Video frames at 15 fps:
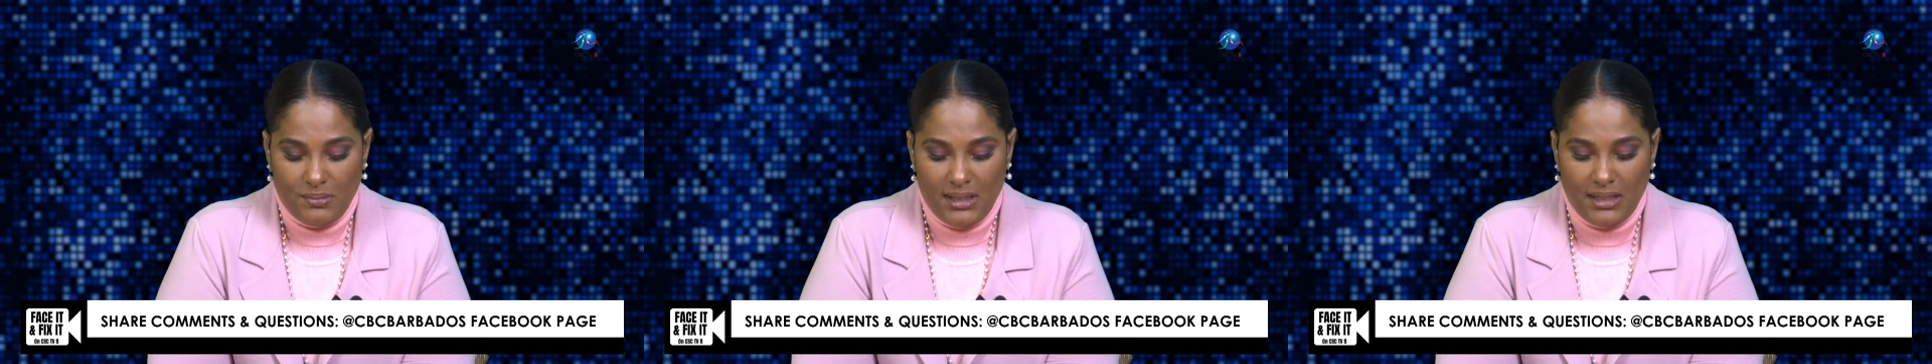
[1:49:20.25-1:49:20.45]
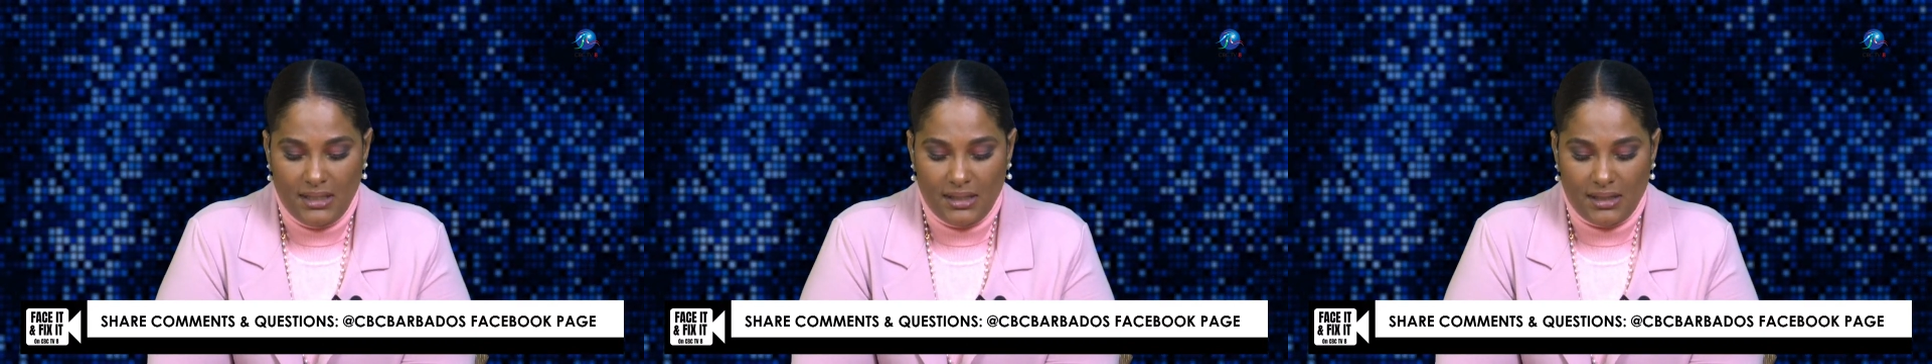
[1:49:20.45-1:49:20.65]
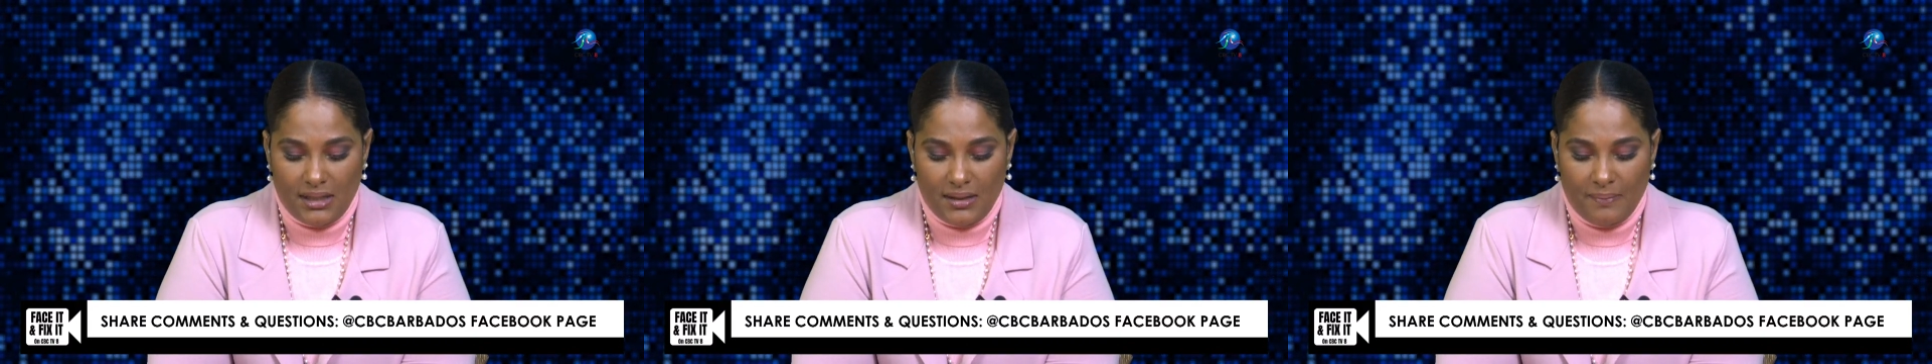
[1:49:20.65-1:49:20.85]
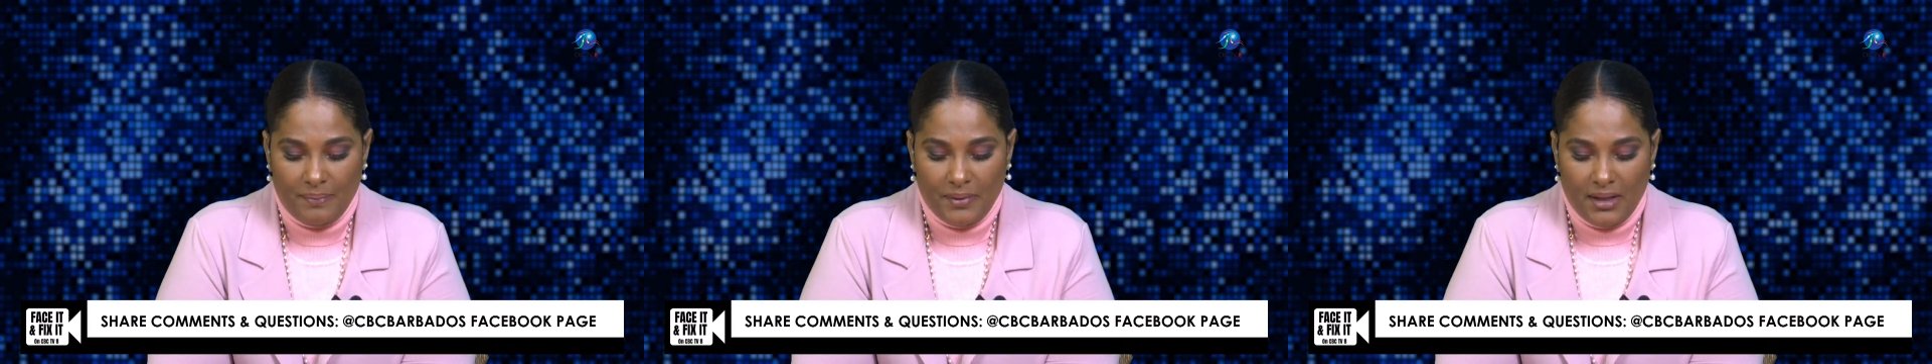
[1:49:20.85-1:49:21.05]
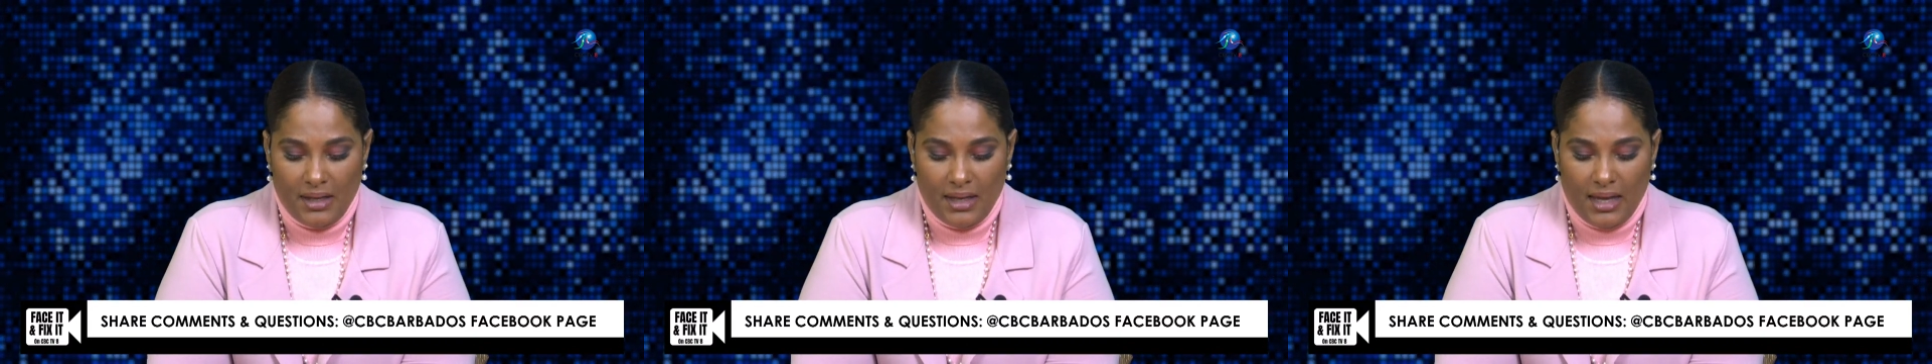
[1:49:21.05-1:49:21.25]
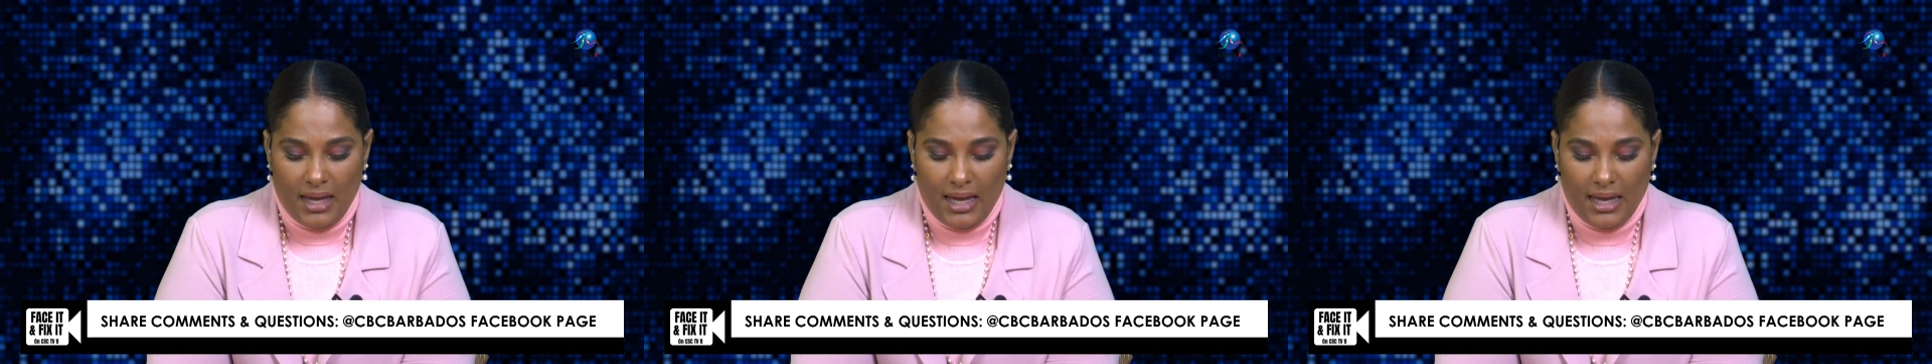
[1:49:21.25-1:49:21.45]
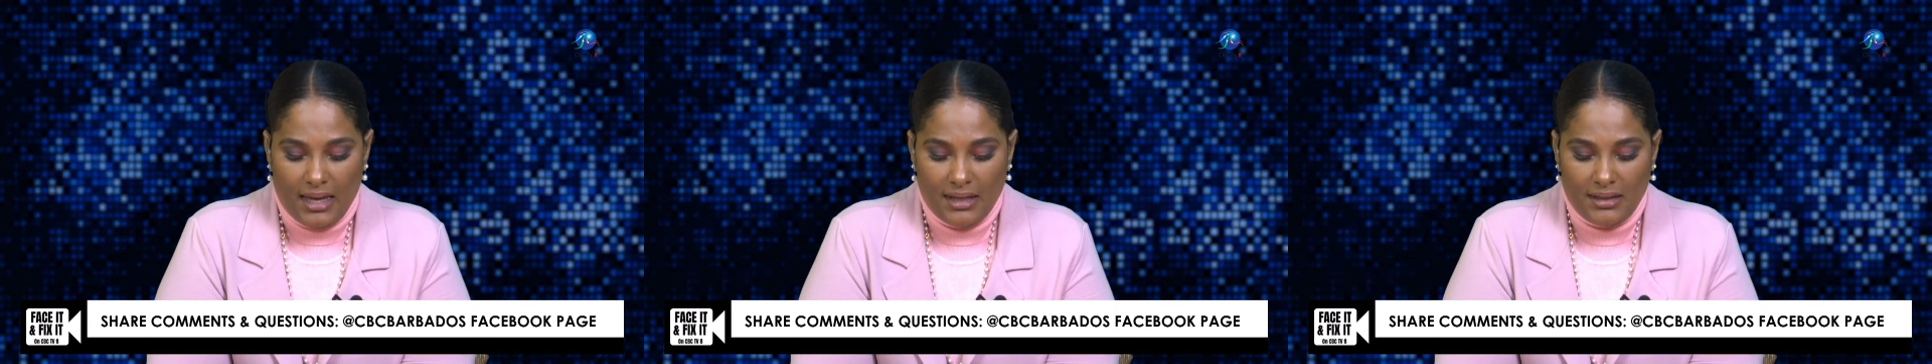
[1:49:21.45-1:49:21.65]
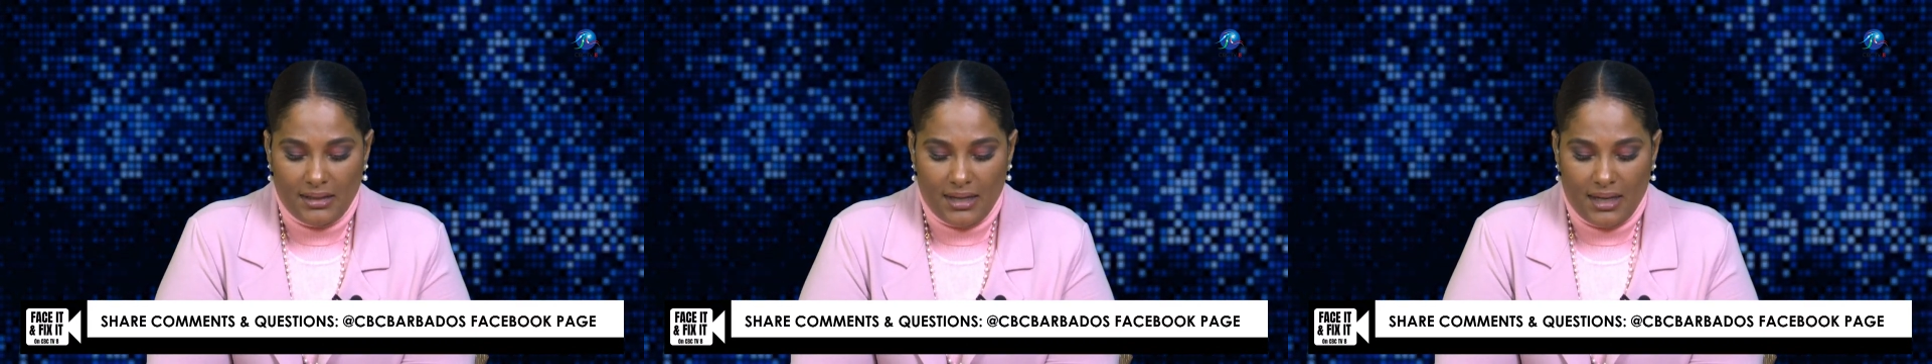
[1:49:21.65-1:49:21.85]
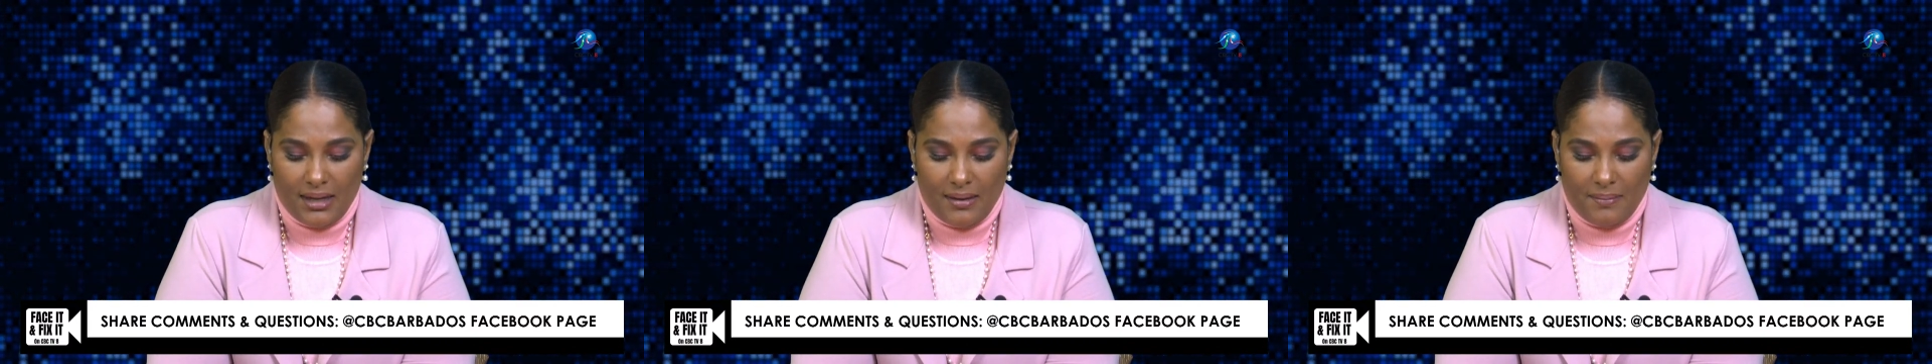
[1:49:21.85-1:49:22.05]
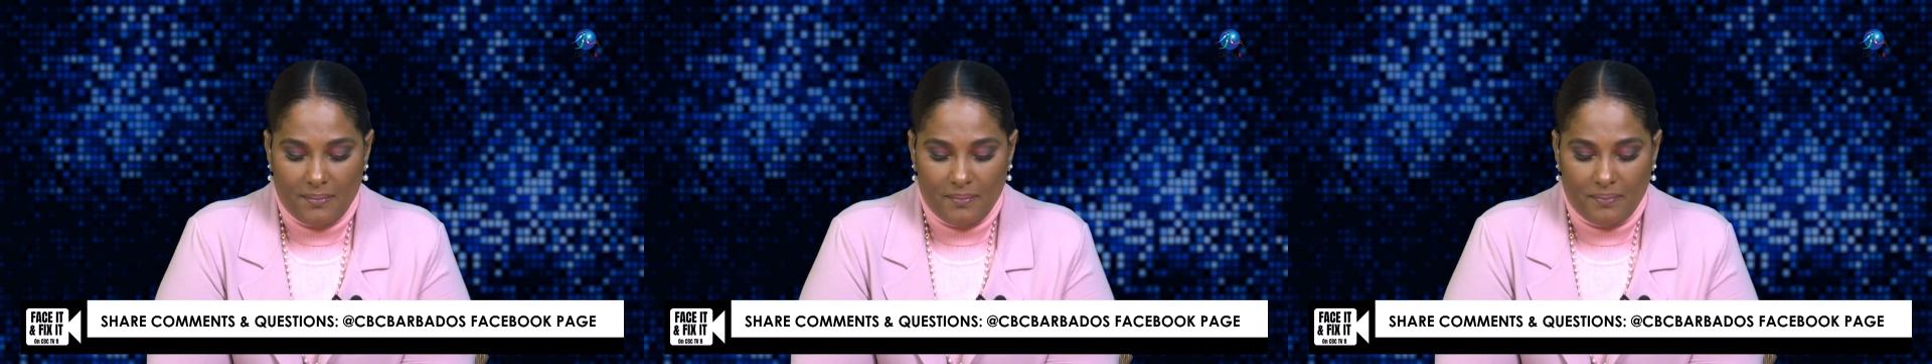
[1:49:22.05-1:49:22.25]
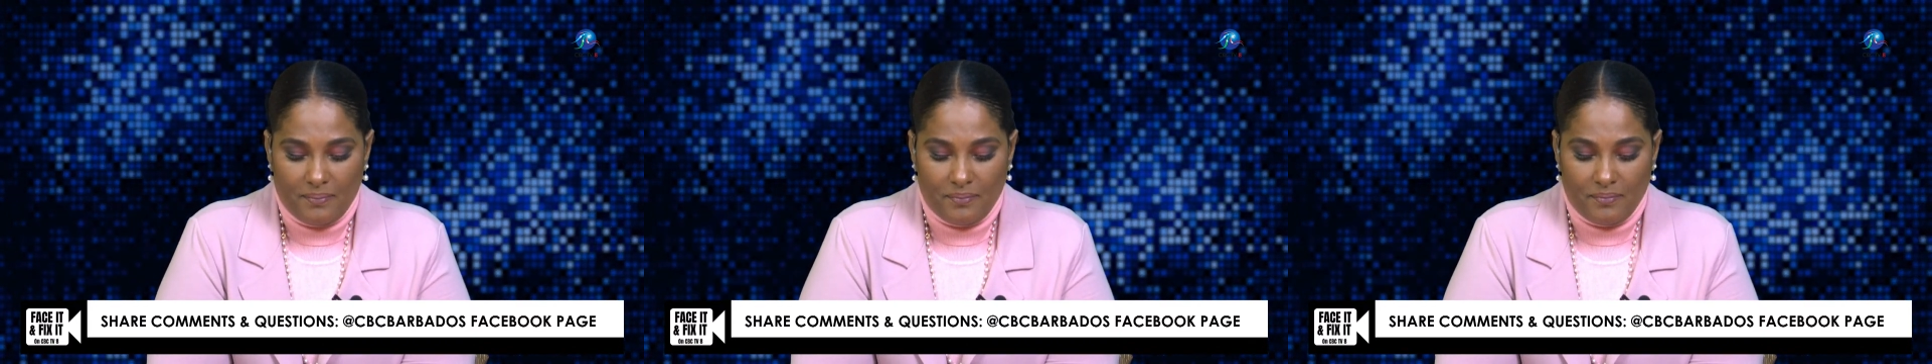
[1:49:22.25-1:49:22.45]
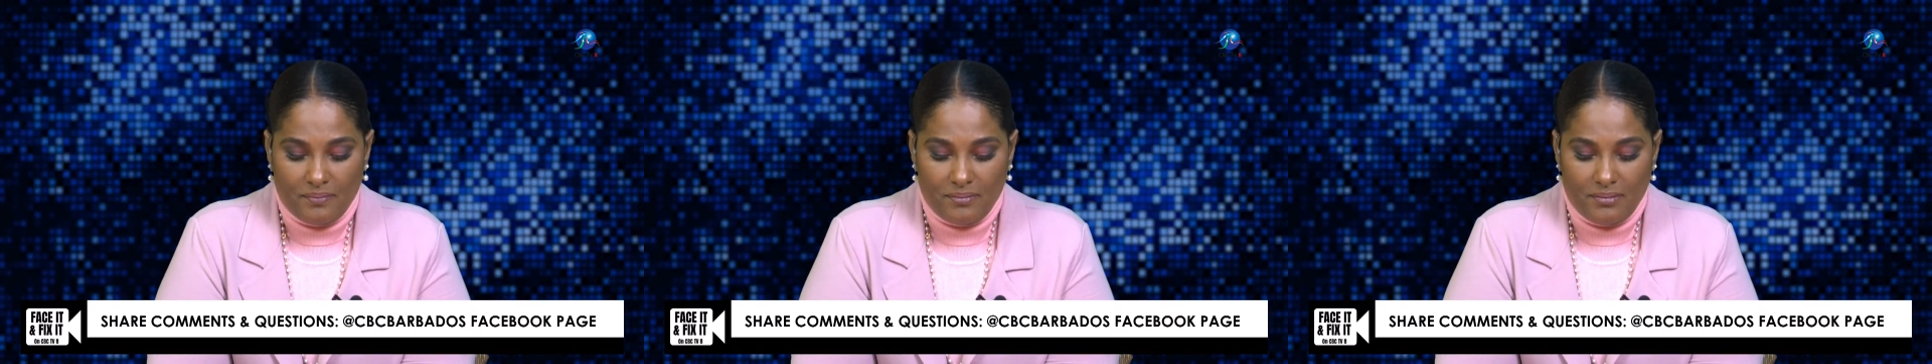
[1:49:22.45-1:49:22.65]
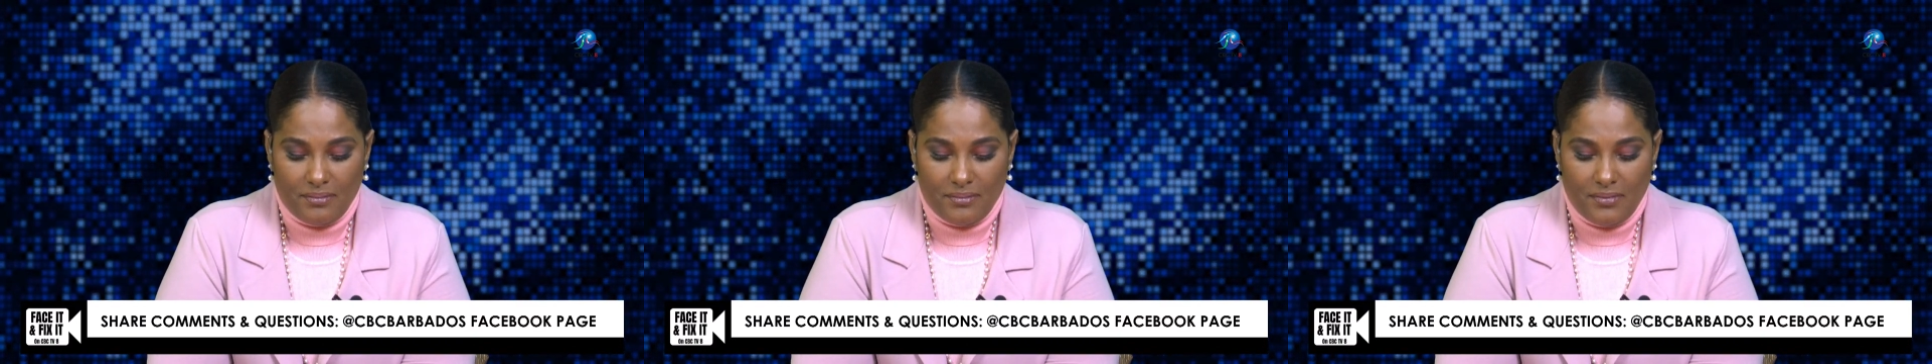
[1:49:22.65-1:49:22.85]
media, and